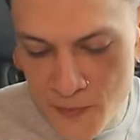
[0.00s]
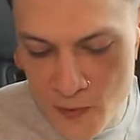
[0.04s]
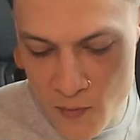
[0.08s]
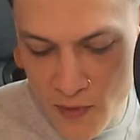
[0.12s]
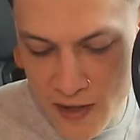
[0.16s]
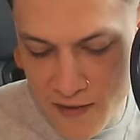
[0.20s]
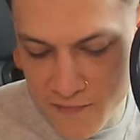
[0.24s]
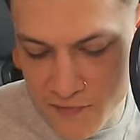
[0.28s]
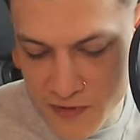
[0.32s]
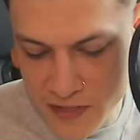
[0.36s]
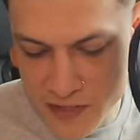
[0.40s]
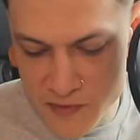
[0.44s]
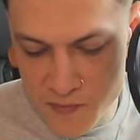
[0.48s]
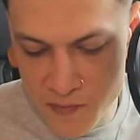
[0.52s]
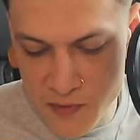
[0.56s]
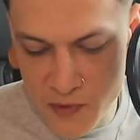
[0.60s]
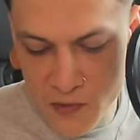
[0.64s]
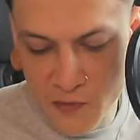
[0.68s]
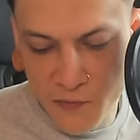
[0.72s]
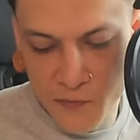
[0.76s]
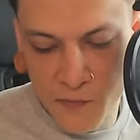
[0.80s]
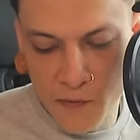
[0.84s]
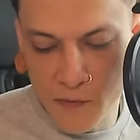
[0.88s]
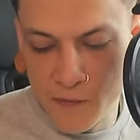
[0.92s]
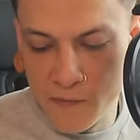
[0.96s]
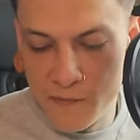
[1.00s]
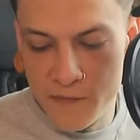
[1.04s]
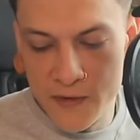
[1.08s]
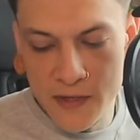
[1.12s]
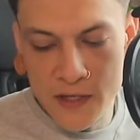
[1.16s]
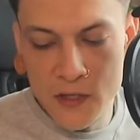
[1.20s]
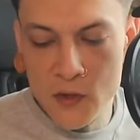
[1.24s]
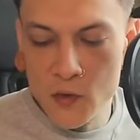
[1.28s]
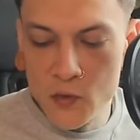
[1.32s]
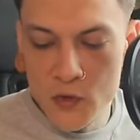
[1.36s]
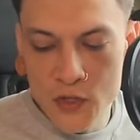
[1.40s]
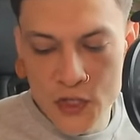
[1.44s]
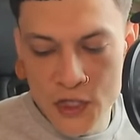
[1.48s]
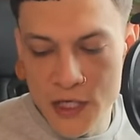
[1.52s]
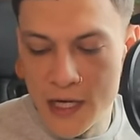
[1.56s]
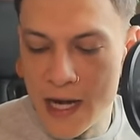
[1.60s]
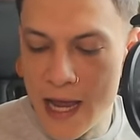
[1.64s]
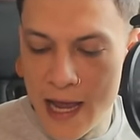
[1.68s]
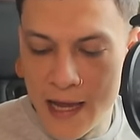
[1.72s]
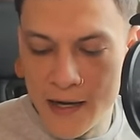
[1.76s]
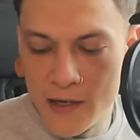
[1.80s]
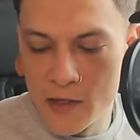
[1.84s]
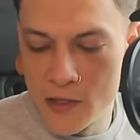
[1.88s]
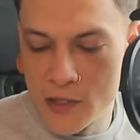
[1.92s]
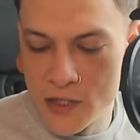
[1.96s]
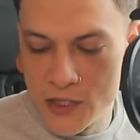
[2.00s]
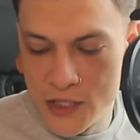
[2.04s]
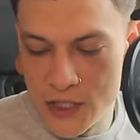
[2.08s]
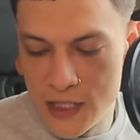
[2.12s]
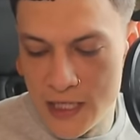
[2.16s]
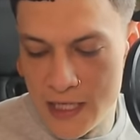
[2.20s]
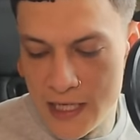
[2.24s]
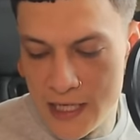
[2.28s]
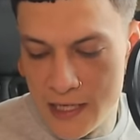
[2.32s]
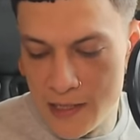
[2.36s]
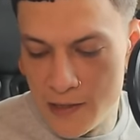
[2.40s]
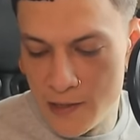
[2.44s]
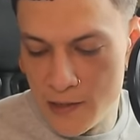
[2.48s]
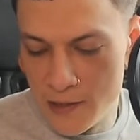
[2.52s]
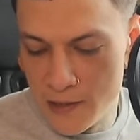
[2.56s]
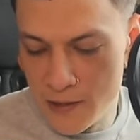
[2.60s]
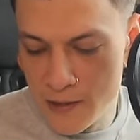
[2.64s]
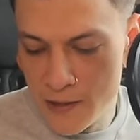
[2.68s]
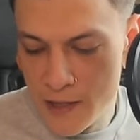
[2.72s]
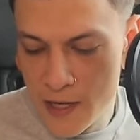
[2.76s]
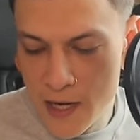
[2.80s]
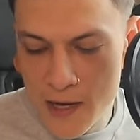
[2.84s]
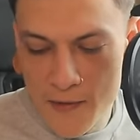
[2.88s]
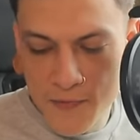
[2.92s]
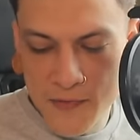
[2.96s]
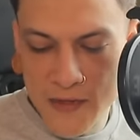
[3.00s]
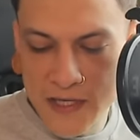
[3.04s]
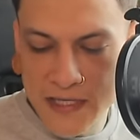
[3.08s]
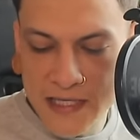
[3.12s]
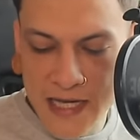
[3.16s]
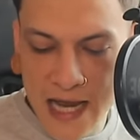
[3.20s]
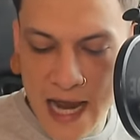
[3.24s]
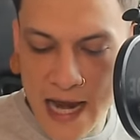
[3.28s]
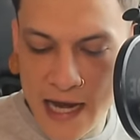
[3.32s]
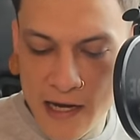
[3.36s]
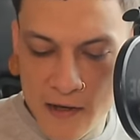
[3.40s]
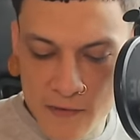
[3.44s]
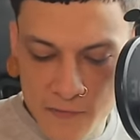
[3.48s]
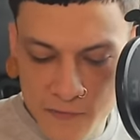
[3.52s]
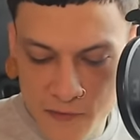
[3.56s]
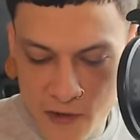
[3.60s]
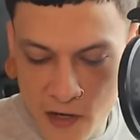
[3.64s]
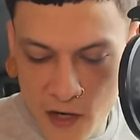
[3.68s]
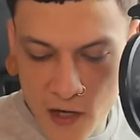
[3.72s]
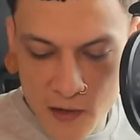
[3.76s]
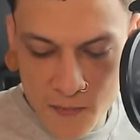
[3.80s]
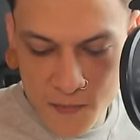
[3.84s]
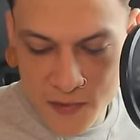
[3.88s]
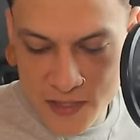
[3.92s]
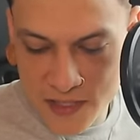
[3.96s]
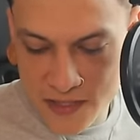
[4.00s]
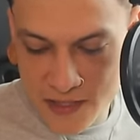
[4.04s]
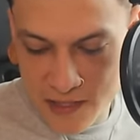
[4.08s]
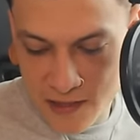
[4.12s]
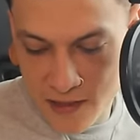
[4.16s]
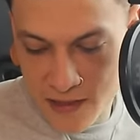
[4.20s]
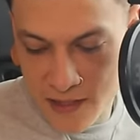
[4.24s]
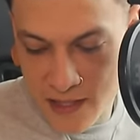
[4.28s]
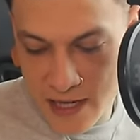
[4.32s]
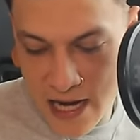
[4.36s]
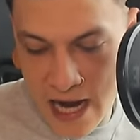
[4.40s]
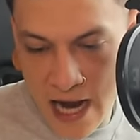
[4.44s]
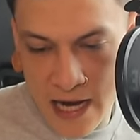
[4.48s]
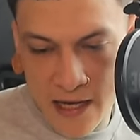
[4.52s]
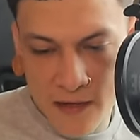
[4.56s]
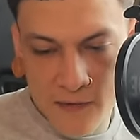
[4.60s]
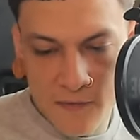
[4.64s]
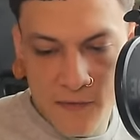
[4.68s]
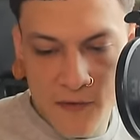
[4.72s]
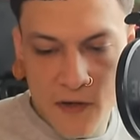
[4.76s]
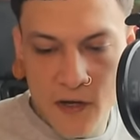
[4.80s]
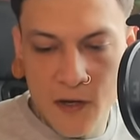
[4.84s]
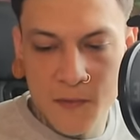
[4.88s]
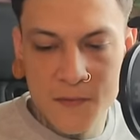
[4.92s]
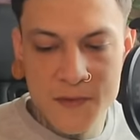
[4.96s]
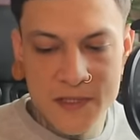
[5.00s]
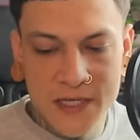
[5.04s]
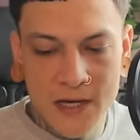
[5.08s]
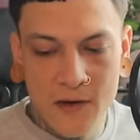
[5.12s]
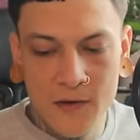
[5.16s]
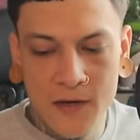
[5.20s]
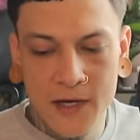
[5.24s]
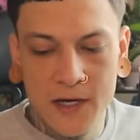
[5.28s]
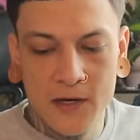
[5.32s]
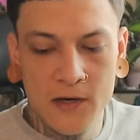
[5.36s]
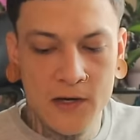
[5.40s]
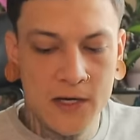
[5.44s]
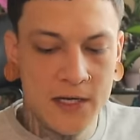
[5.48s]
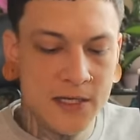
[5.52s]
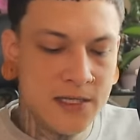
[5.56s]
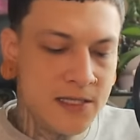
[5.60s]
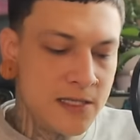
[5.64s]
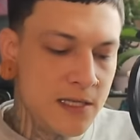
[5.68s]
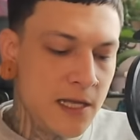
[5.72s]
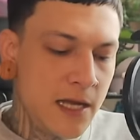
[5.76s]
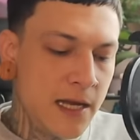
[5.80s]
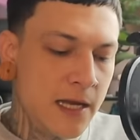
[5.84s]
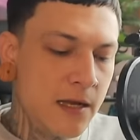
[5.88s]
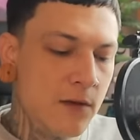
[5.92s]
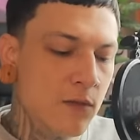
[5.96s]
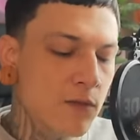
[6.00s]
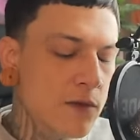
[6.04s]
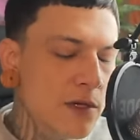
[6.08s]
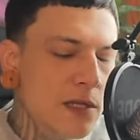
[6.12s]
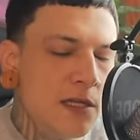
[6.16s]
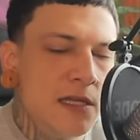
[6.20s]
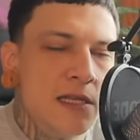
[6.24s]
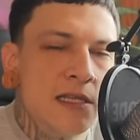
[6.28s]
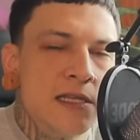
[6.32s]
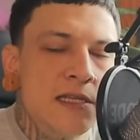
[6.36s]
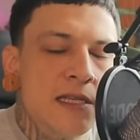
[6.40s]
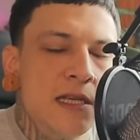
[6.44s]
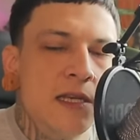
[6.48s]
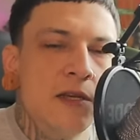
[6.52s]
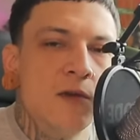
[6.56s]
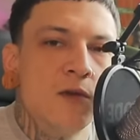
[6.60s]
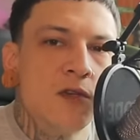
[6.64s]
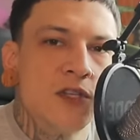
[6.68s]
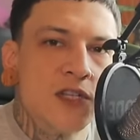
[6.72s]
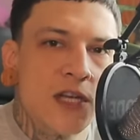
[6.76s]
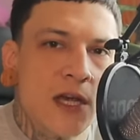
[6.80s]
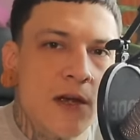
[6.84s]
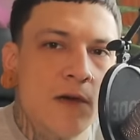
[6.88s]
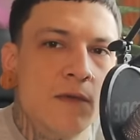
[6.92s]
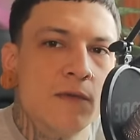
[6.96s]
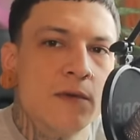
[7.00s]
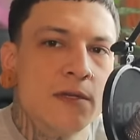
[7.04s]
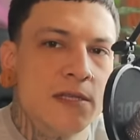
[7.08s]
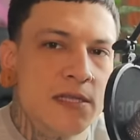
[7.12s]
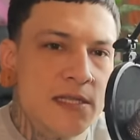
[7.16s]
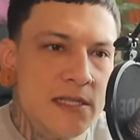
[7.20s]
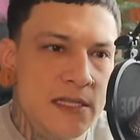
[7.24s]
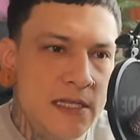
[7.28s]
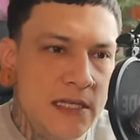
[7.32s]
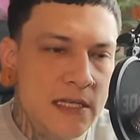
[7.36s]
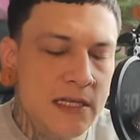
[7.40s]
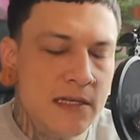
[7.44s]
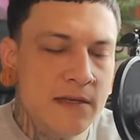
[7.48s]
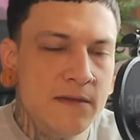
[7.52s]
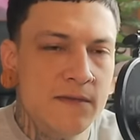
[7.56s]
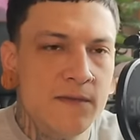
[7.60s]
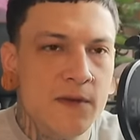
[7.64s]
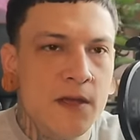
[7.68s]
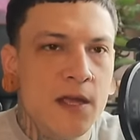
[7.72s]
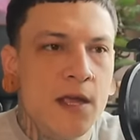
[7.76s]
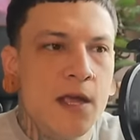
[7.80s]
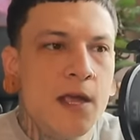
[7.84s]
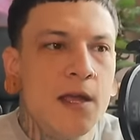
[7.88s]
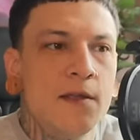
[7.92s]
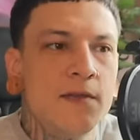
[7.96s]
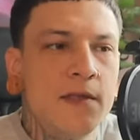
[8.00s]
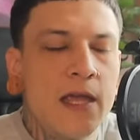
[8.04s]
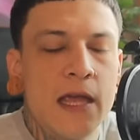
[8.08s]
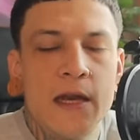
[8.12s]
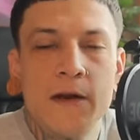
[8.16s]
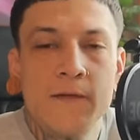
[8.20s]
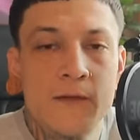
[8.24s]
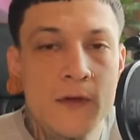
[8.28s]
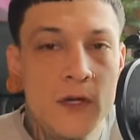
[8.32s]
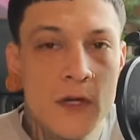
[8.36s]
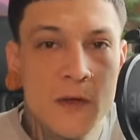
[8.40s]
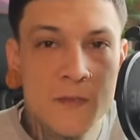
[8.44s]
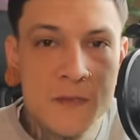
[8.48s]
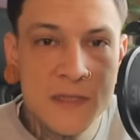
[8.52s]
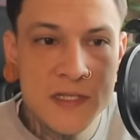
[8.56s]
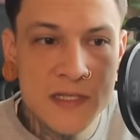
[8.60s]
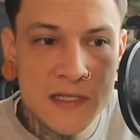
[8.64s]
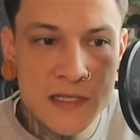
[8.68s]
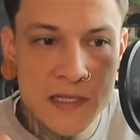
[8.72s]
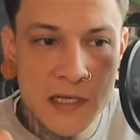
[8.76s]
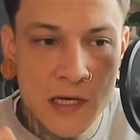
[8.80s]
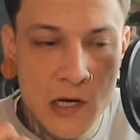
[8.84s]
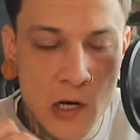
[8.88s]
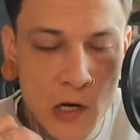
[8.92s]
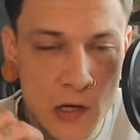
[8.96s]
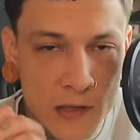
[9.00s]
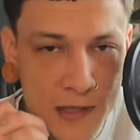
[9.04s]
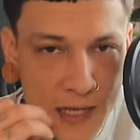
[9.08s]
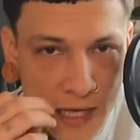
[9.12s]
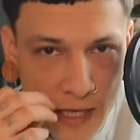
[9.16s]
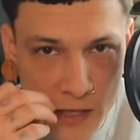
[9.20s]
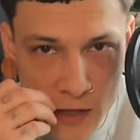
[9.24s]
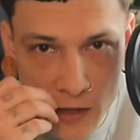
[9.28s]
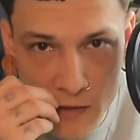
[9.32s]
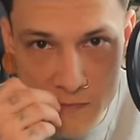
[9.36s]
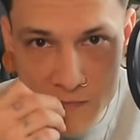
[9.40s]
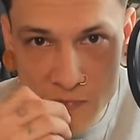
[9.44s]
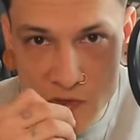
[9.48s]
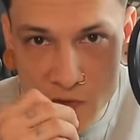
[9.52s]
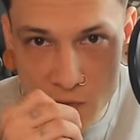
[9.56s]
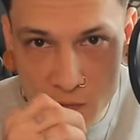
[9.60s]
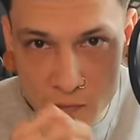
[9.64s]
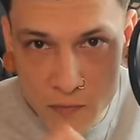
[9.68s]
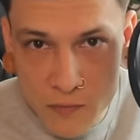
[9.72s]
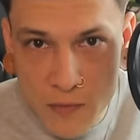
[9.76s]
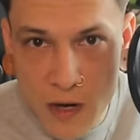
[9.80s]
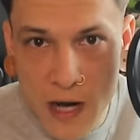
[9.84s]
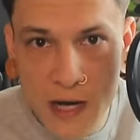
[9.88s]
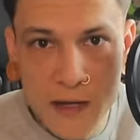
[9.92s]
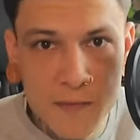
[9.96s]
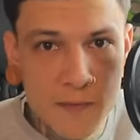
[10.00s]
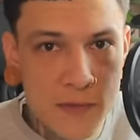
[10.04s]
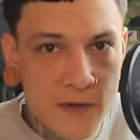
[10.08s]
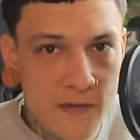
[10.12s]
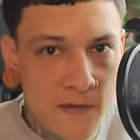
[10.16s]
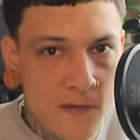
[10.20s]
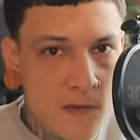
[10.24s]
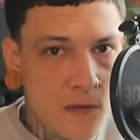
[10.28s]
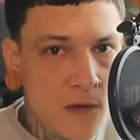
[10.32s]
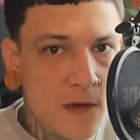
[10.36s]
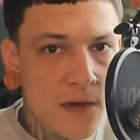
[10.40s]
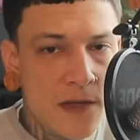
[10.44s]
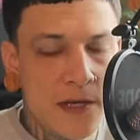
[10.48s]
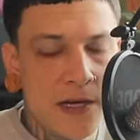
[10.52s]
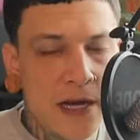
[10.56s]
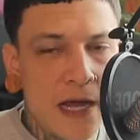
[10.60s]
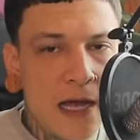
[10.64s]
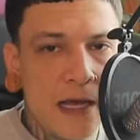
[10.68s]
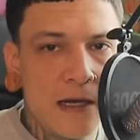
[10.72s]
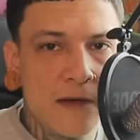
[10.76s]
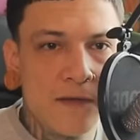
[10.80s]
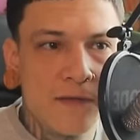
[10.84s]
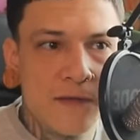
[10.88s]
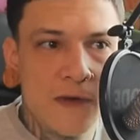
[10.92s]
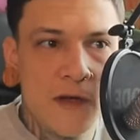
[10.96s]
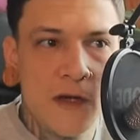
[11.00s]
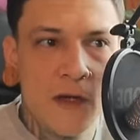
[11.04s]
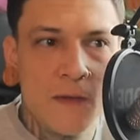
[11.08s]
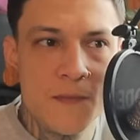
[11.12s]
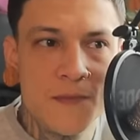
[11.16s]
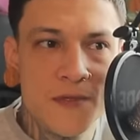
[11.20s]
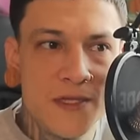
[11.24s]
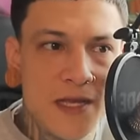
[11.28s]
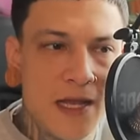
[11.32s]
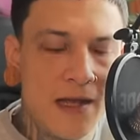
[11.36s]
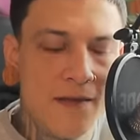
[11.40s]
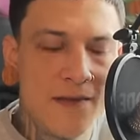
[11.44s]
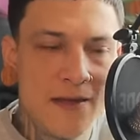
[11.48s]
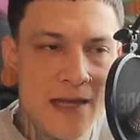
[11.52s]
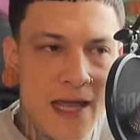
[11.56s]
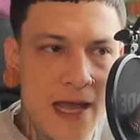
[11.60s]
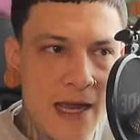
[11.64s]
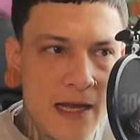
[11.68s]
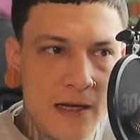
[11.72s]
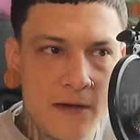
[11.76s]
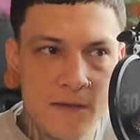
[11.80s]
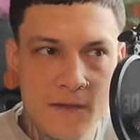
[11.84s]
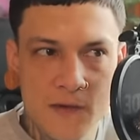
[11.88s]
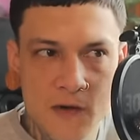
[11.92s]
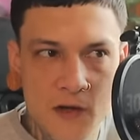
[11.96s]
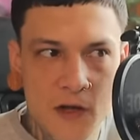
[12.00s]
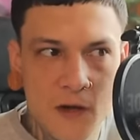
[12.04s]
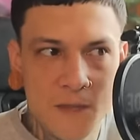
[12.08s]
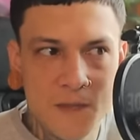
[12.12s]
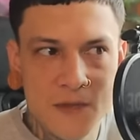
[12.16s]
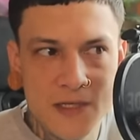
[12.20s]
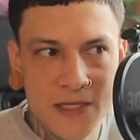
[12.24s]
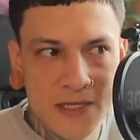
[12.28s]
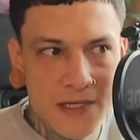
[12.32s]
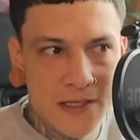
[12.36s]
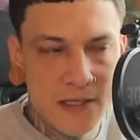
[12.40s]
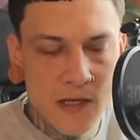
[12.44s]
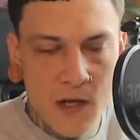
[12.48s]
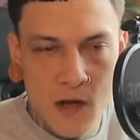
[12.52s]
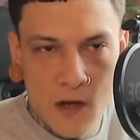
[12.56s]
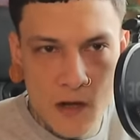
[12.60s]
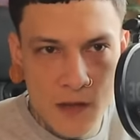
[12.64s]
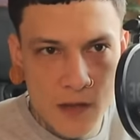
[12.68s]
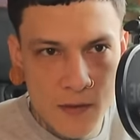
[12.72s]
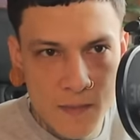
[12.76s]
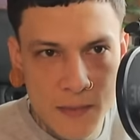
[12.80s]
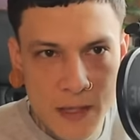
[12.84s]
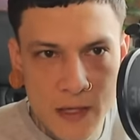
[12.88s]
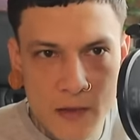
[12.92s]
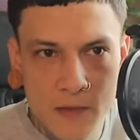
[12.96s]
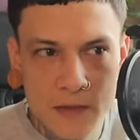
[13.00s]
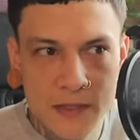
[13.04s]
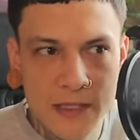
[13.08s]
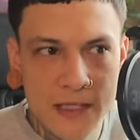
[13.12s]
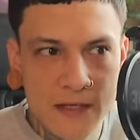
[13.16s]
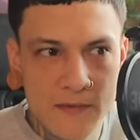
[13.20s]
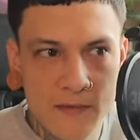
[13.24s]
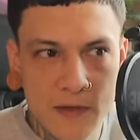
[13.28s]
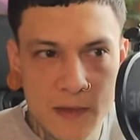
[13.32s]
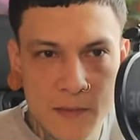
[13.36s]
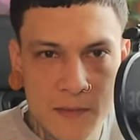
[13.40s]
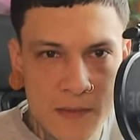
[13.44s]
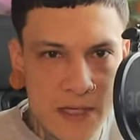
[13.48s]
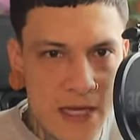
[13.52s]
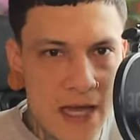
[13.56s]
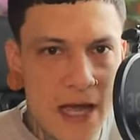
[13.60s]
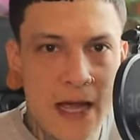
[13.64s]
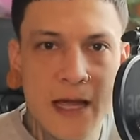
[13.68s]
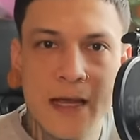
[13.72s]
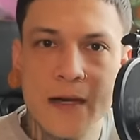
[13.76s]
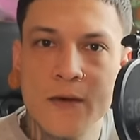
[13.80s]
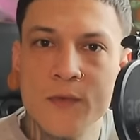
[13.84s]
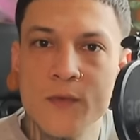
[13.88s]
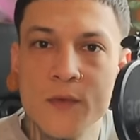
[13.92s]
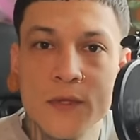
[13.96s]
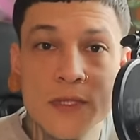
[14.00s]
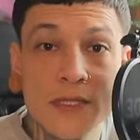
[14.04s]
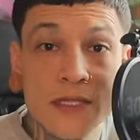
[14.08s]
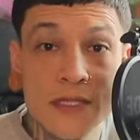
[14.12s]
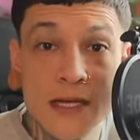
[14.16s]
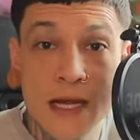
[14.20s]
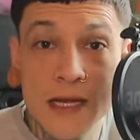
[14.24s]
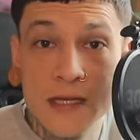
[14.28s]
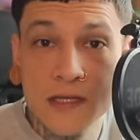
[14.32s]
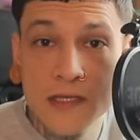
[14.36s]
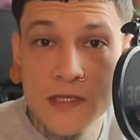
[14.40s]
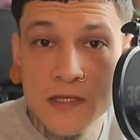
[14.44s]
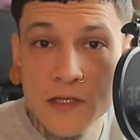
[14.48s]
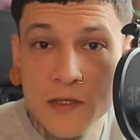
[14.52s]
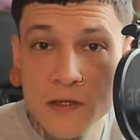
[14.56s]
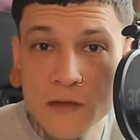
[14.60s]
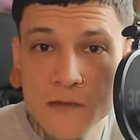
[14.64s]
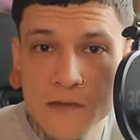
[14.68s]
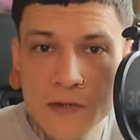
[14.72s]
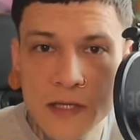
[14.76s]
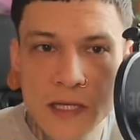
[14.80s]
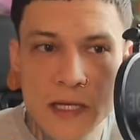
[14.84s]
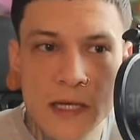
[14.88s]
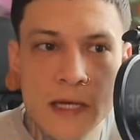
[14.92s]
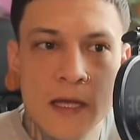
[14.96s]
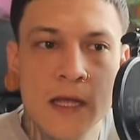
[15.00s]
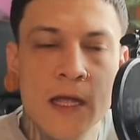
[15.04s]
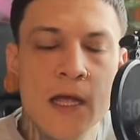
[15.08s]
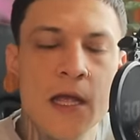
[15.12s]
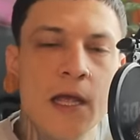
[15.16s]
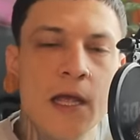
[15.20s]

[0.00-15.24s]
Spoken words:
We have this beautiful Venusian energy here. This Eight of Cups to the Nine of Cups out here. It's like release and you shall receive. The Eight of Cups is the card that comes right before the Nine of Cups. And the Eight of Cups is all about leaving behind what's not serving,